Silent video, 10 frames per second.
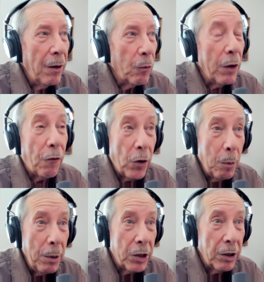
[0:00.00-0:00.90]

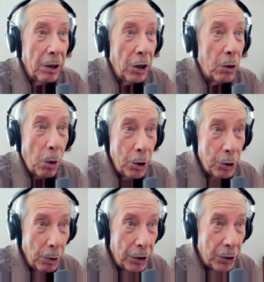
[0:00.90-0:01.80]
refurbished
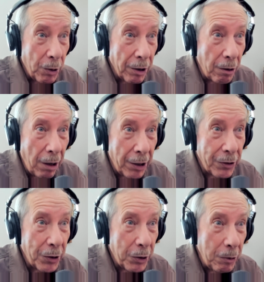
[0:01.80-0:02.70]
grocery store across
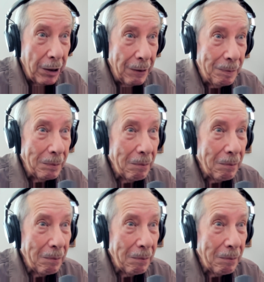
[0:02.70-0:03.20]
the street.